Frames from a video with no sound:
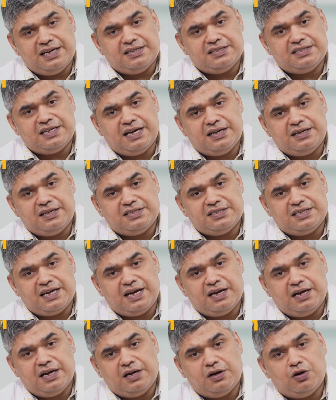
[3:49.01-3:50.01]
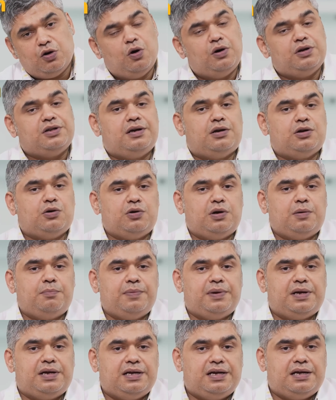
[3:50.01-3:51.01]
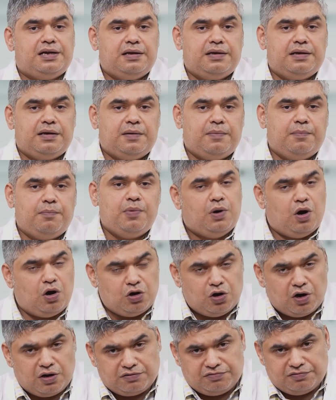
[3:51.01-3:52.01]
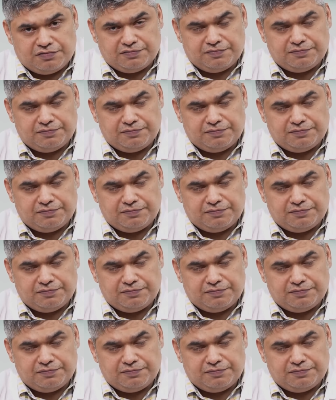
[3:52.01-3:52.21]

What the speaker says: inside the sac and cause it to completely block off.